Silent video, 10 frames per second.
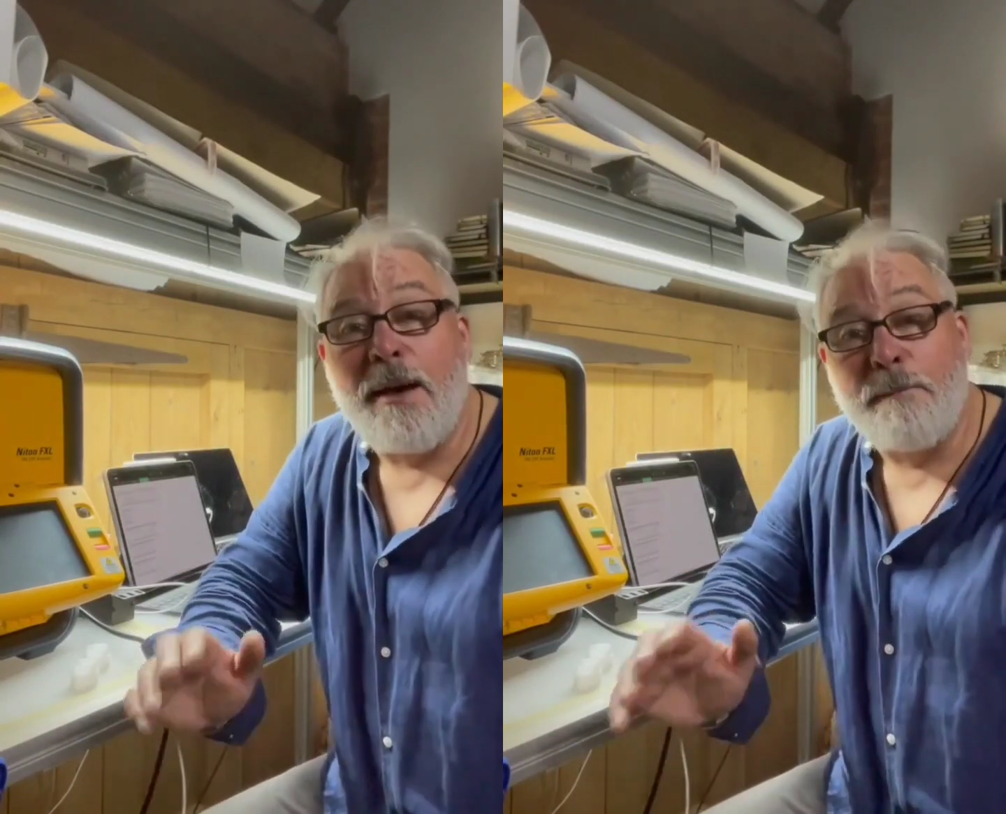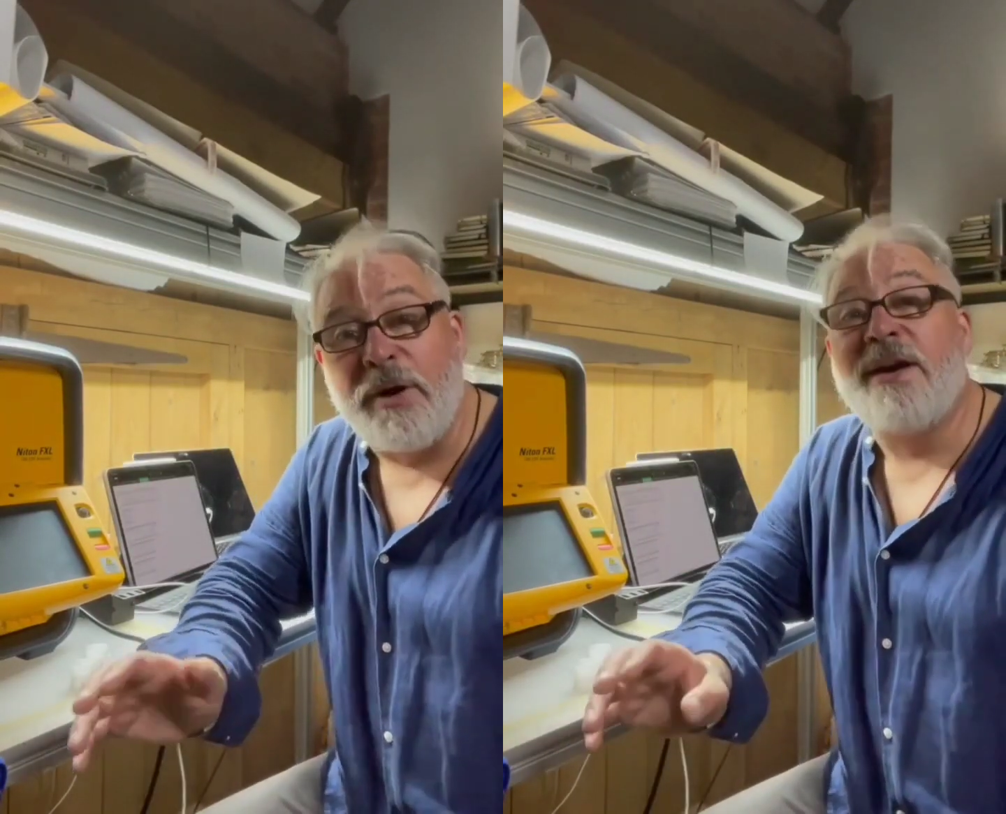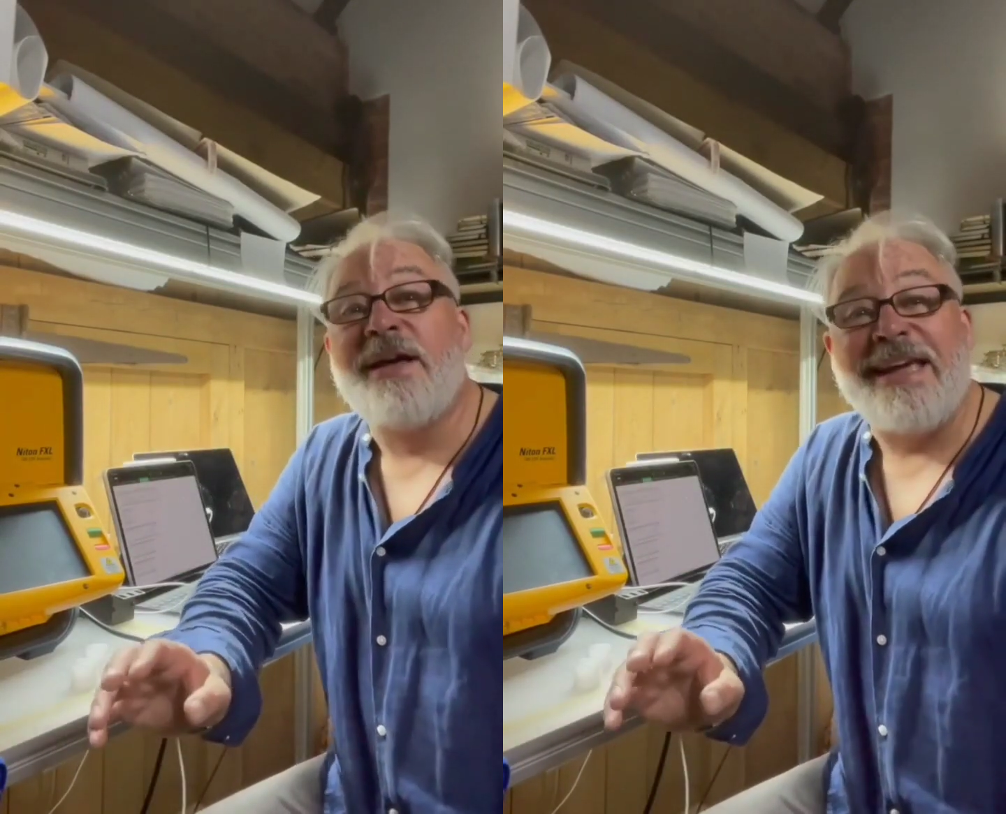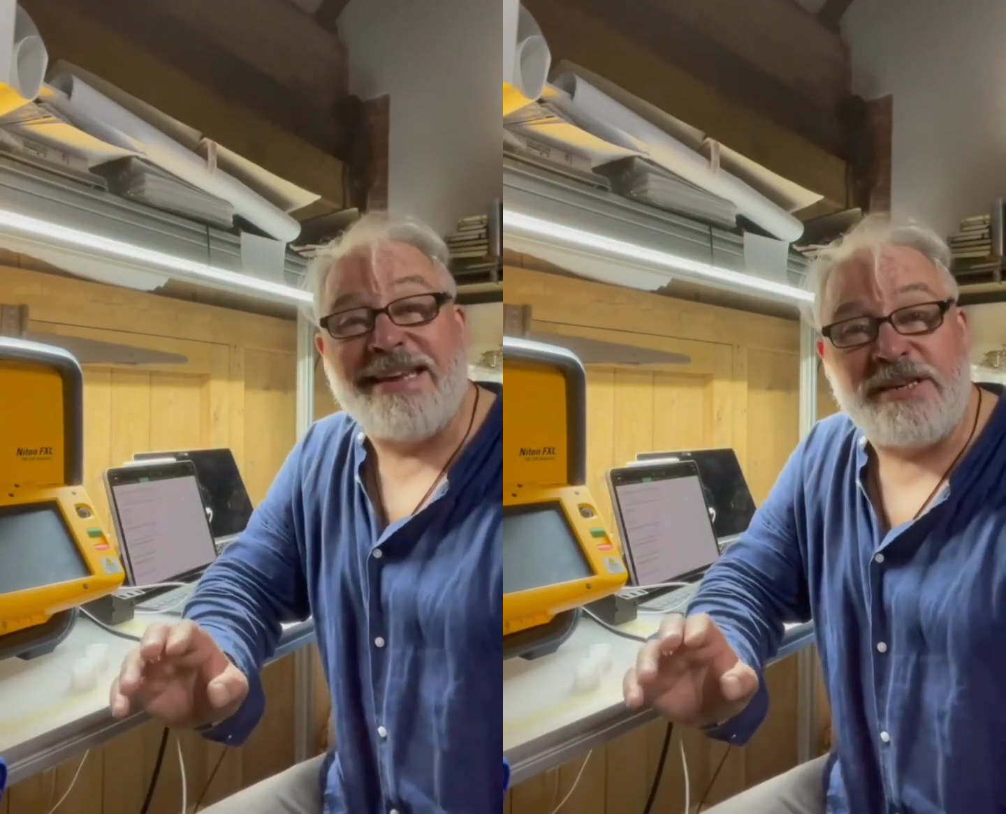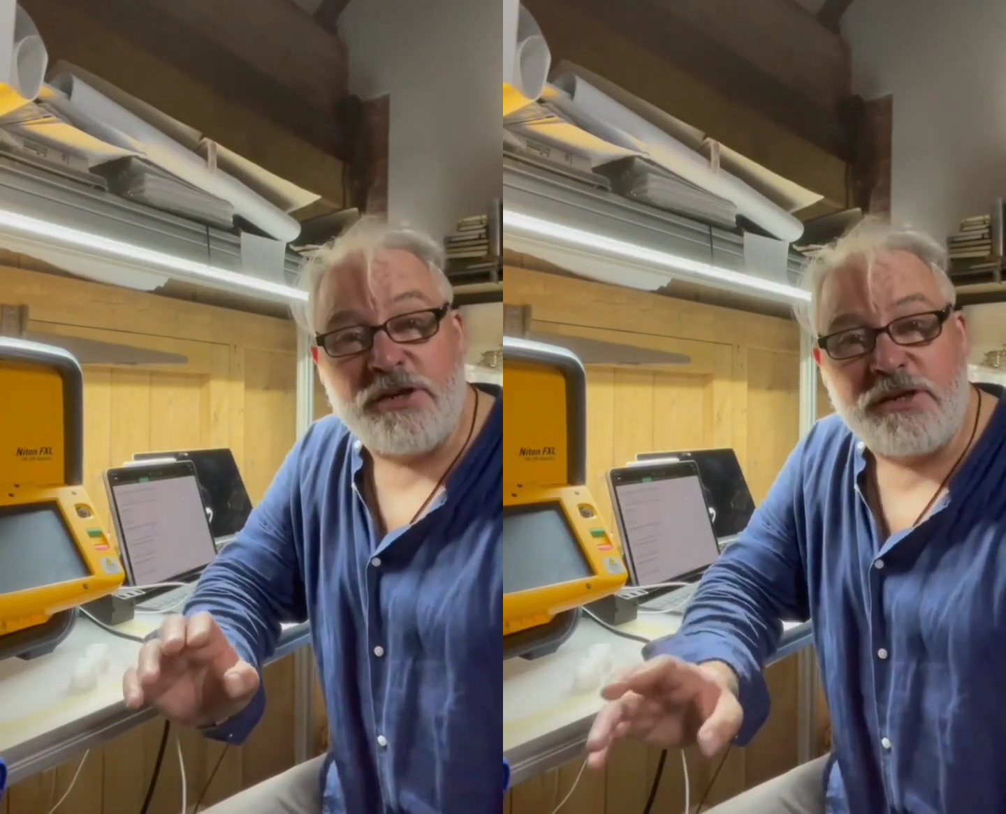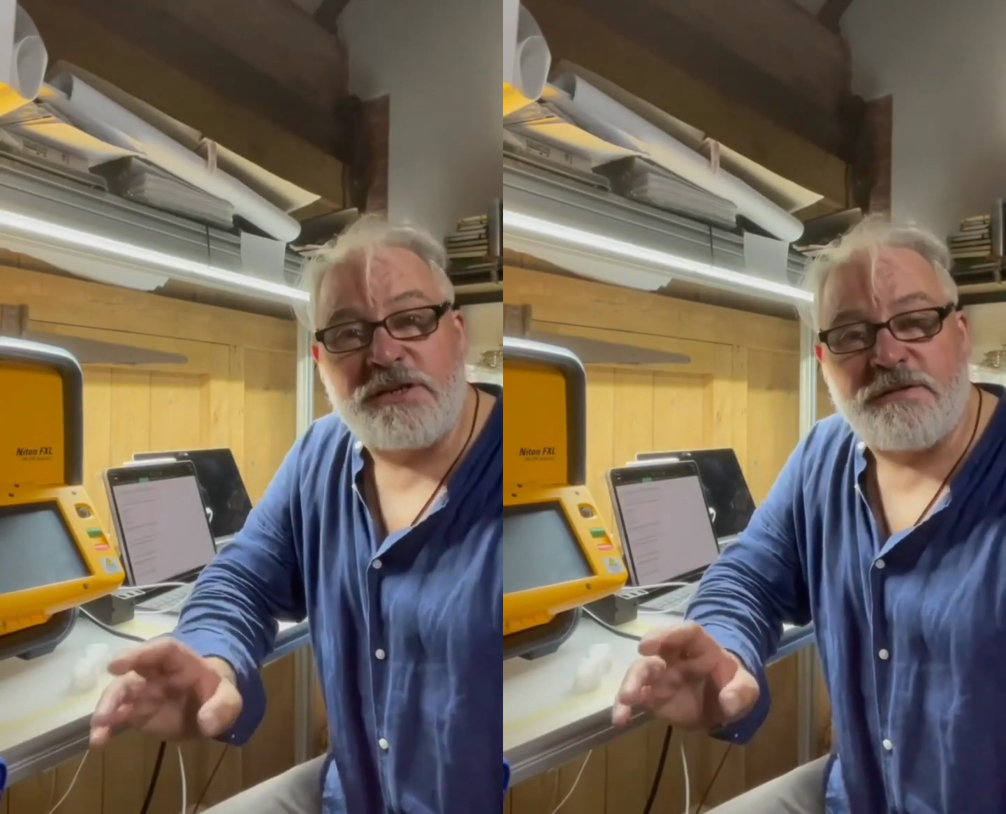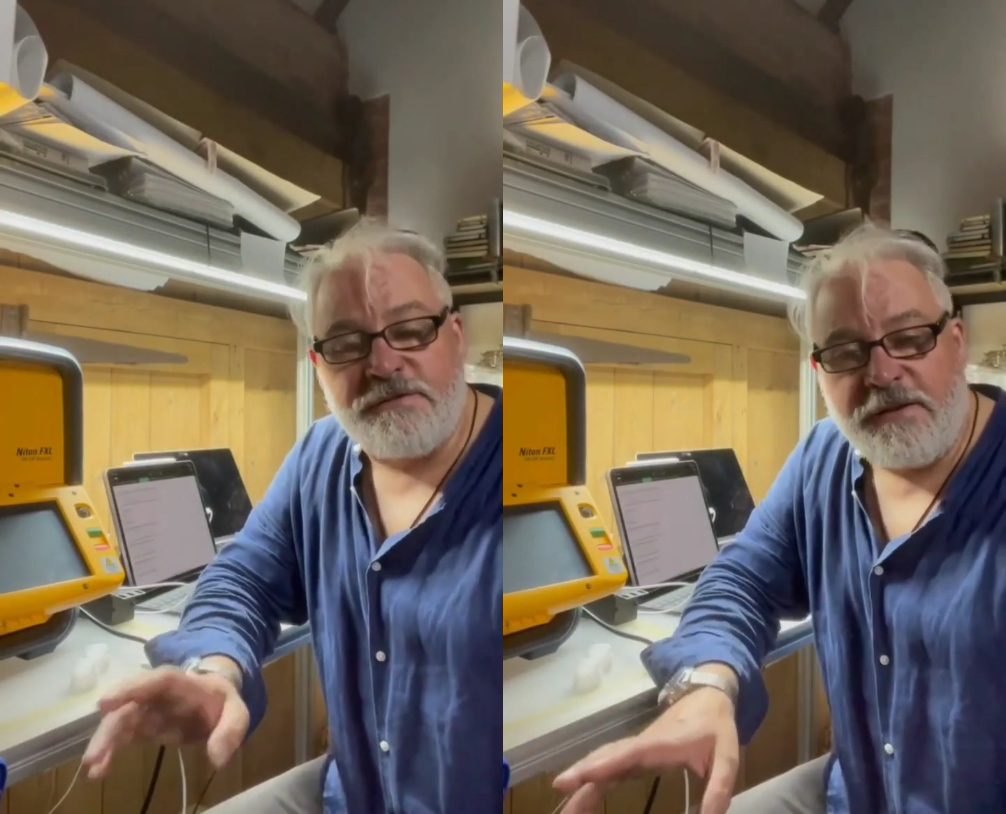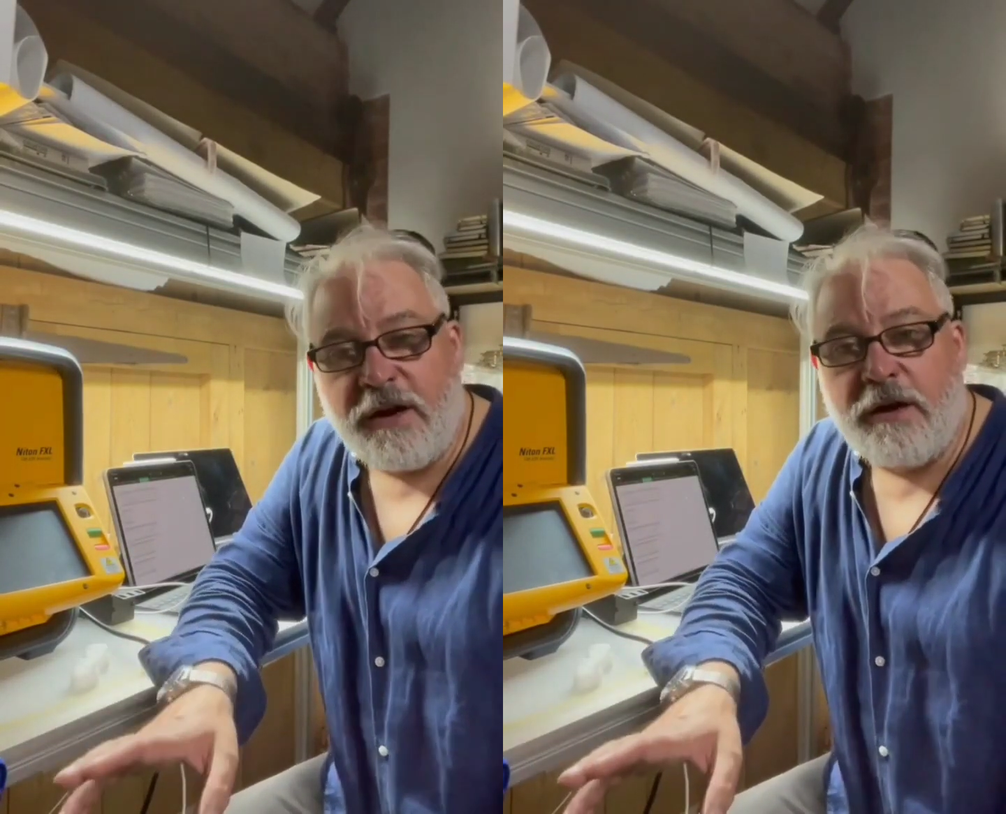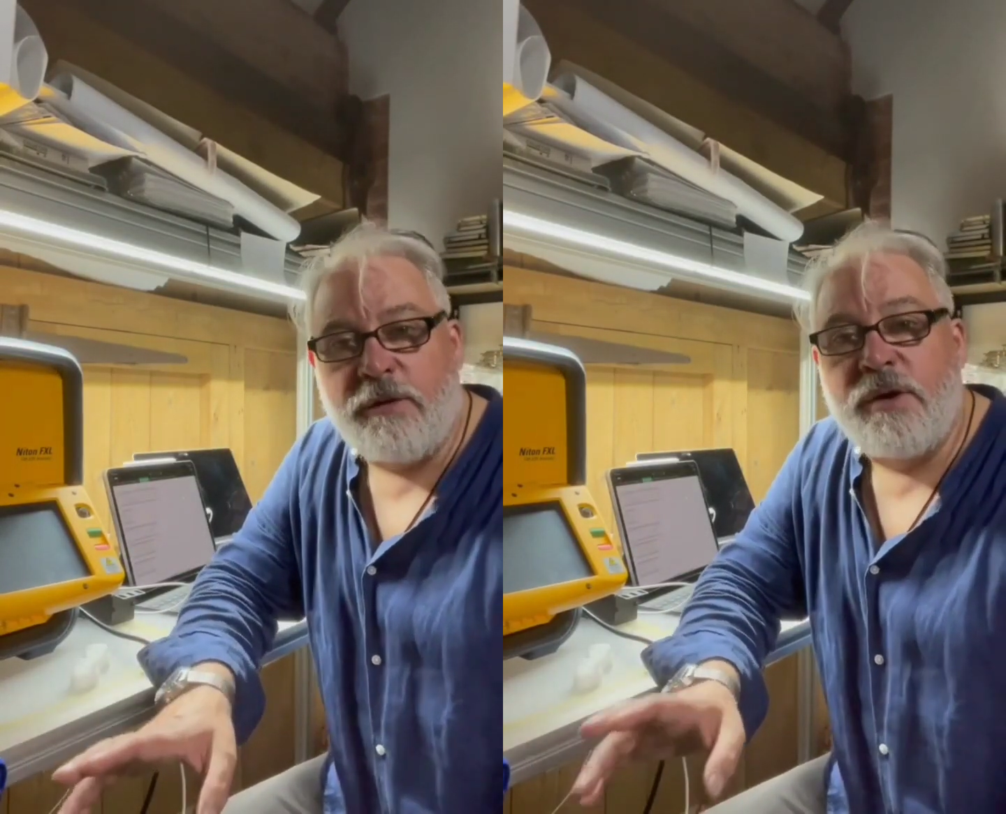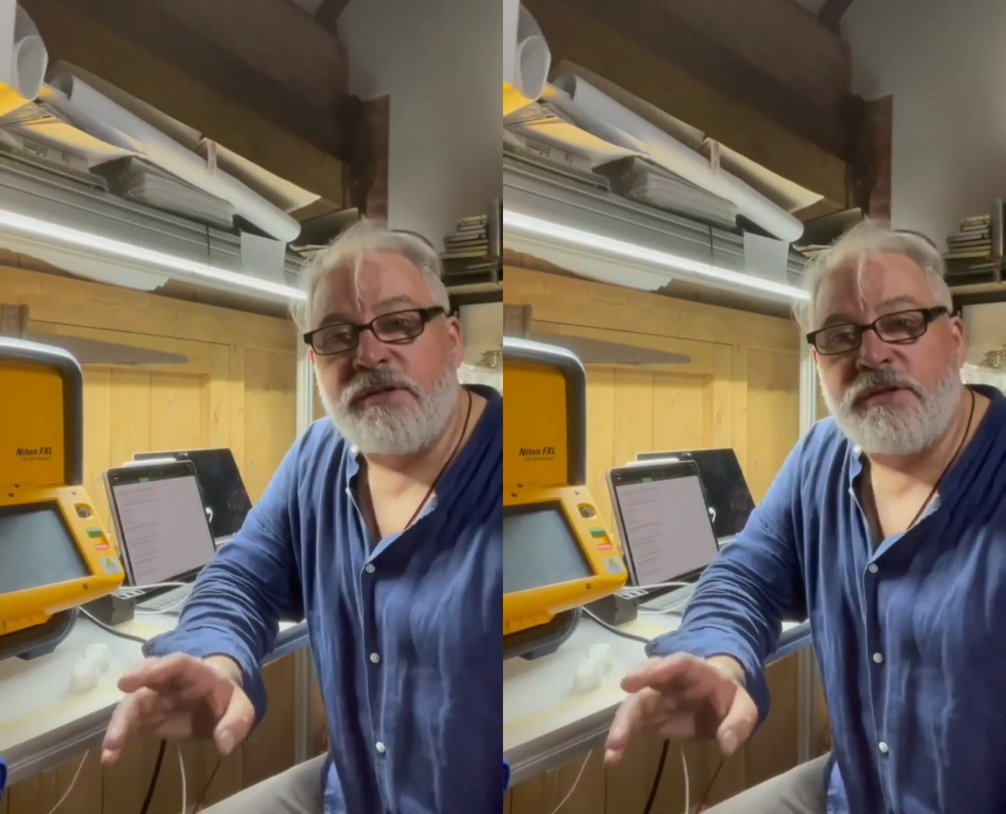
But it does follow